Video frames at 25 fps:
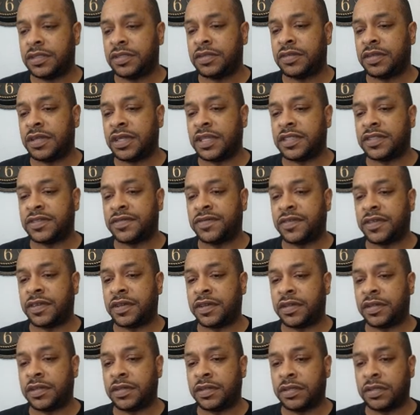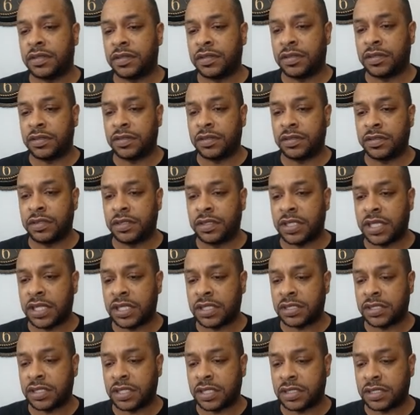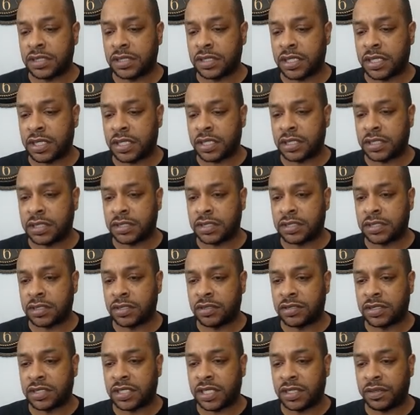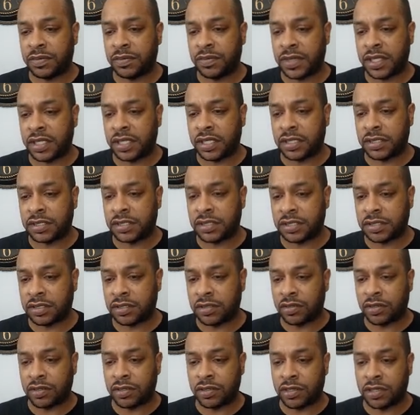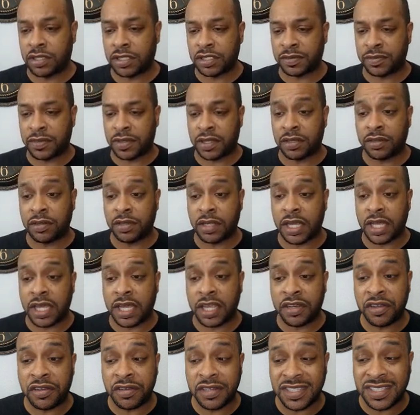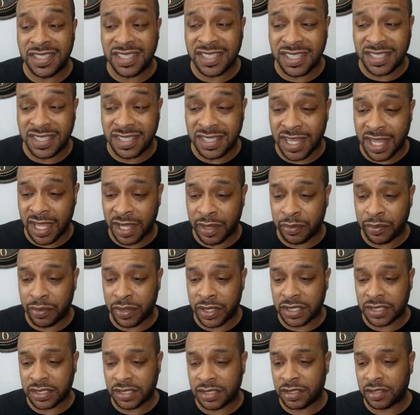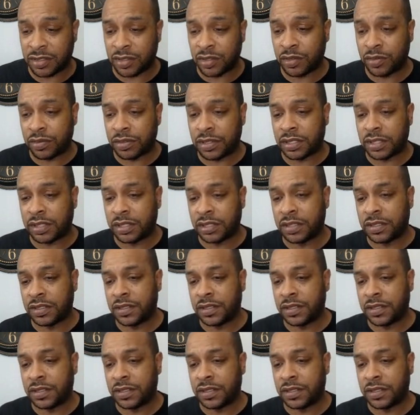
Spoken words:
Transfer. Yes, yes, yes. It's going to take minutes. Cost about $169 to do it.